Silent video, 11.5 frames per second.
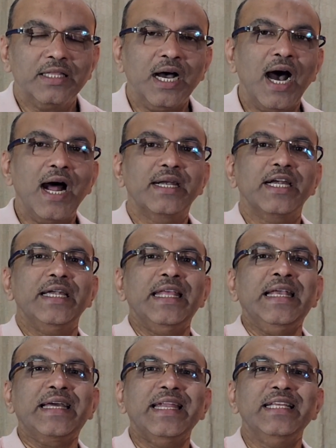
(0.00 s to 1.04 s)
the heart rate
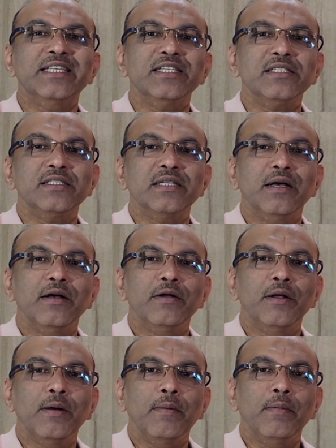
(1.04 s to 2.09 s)
increases
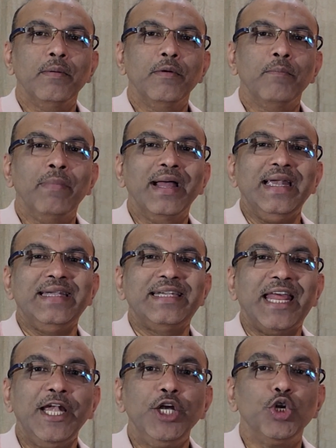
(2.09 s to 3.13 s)
by
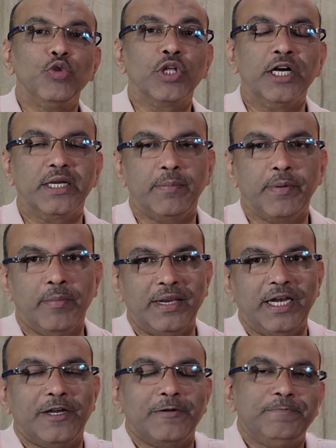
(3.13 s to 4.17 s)
10 to 30 per
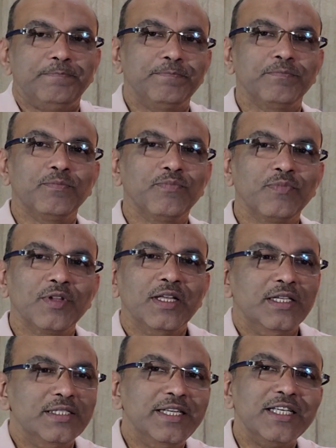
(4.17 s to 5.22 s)
minute.
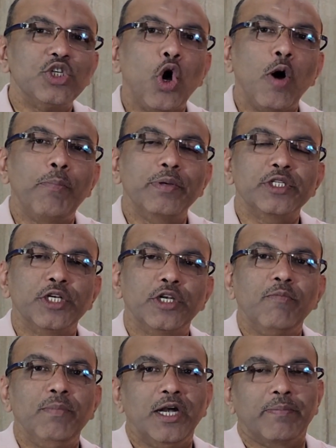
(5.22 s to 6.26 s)
It is just opposite
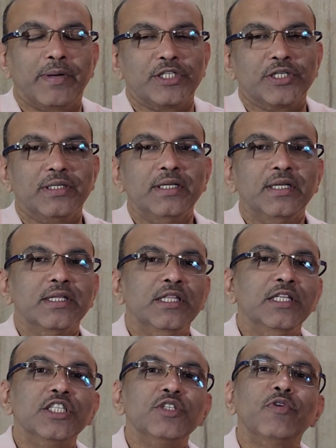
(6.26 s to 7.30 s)
of blood pressure.
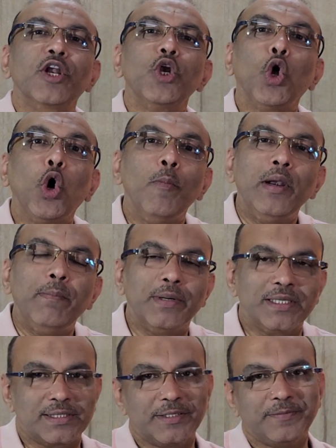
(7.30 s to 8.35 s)
This is for a normal
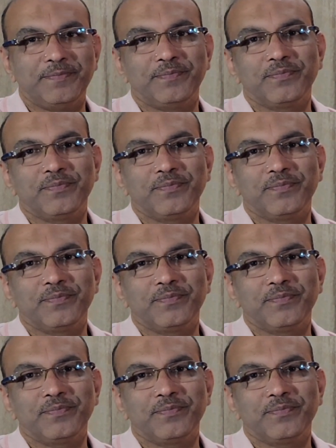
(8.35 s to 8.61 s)
person.